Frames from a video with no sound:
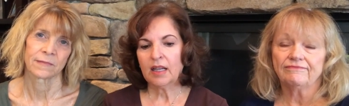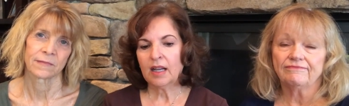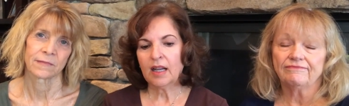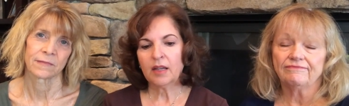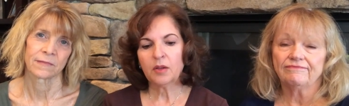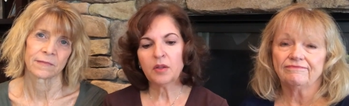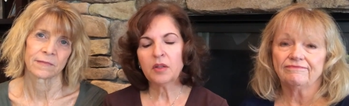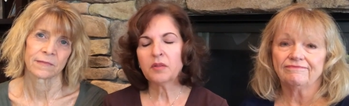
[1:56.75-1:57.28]
Speaker 1: I,
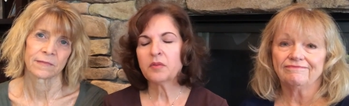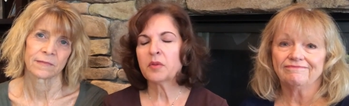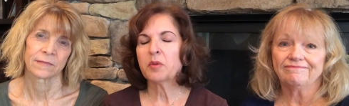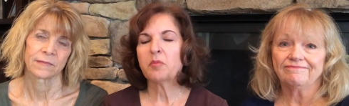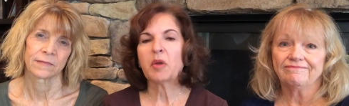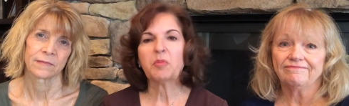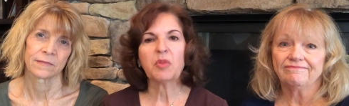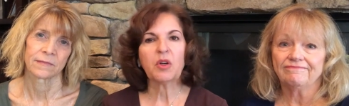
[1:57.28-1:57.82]
couldn't even
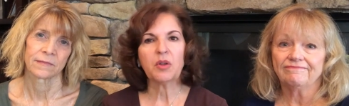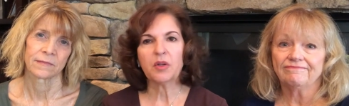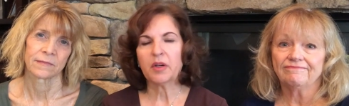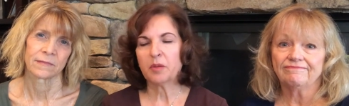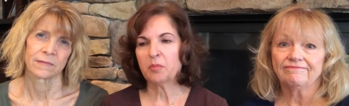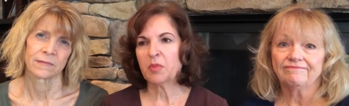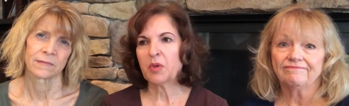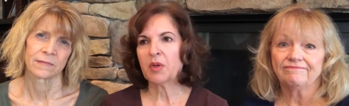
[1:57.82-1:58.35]
remember her
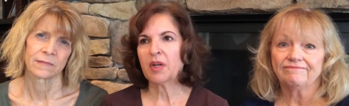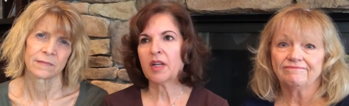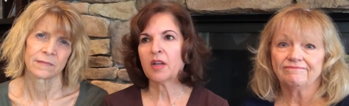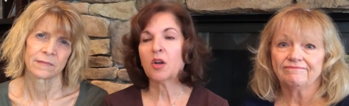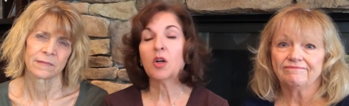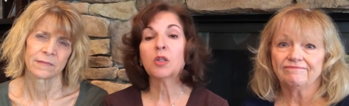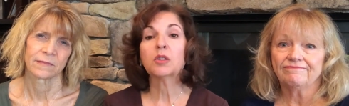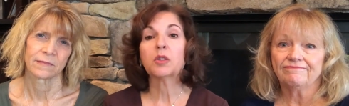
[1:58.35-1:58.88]
number, and I
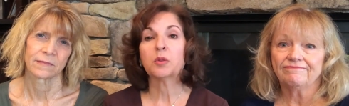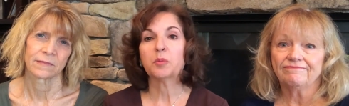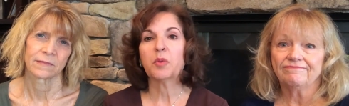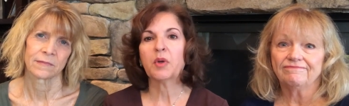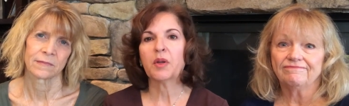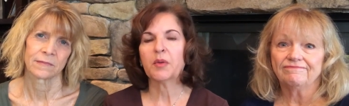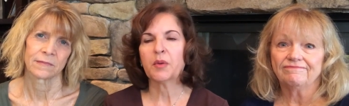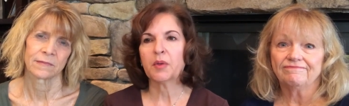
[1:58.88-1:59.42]
called her
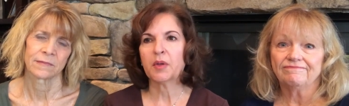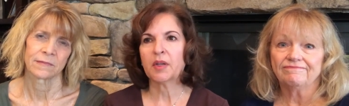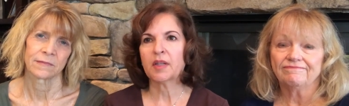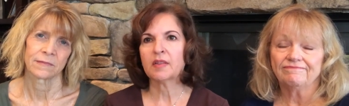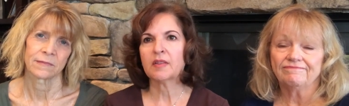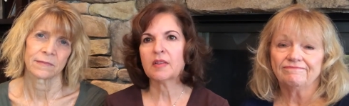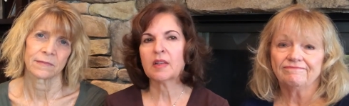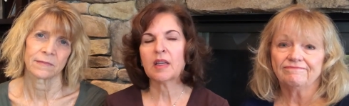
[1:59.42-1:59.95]
brother and I
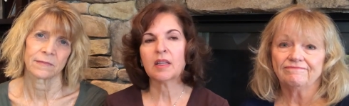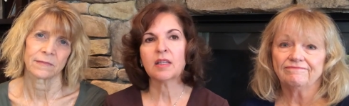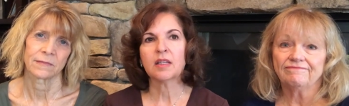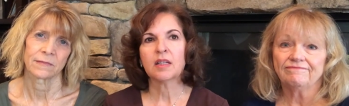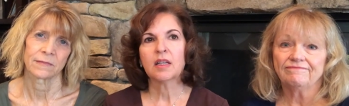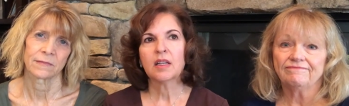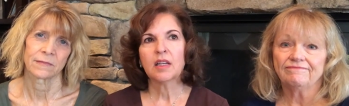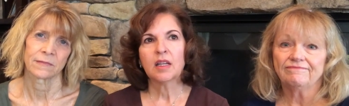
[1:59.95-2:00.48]
said,
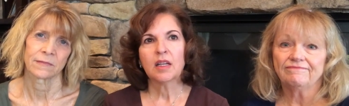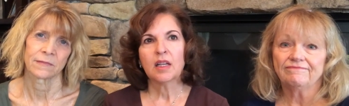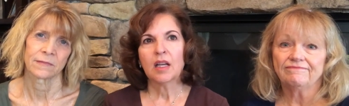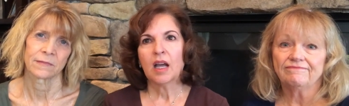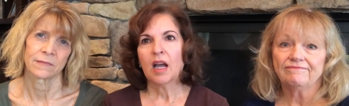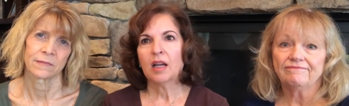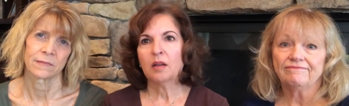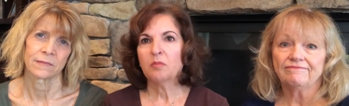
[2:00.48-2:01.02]

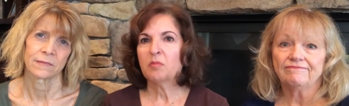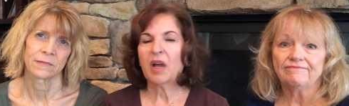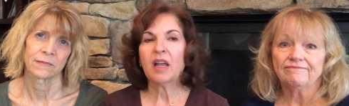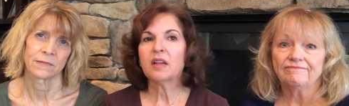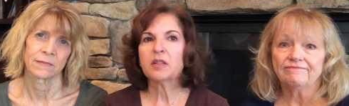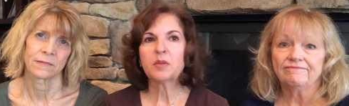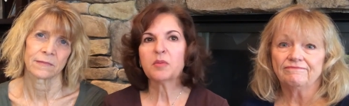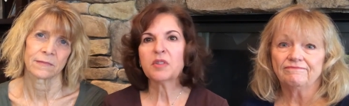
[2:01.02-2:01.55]
uh, My
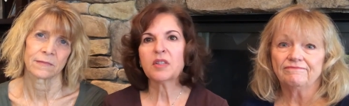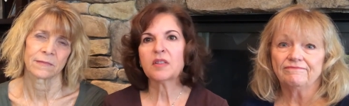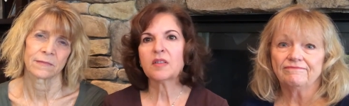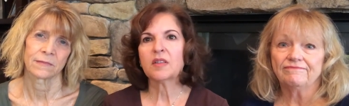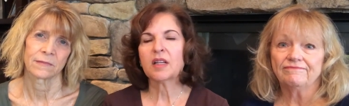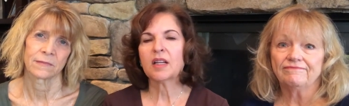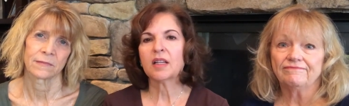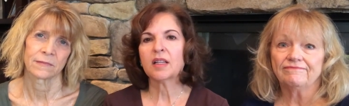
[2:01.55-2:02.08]
husband just
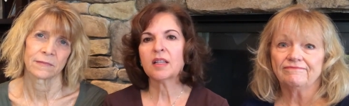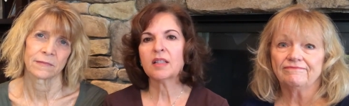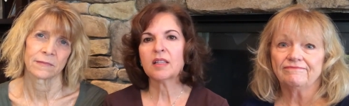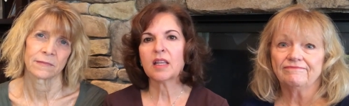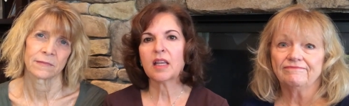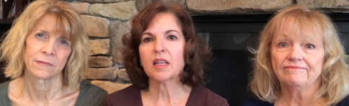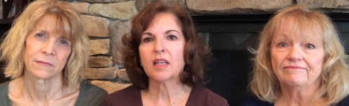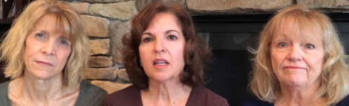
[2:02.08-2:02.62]
died. He
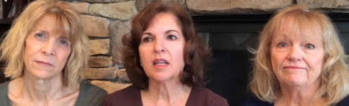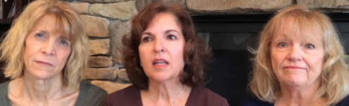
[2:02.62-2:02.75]
said,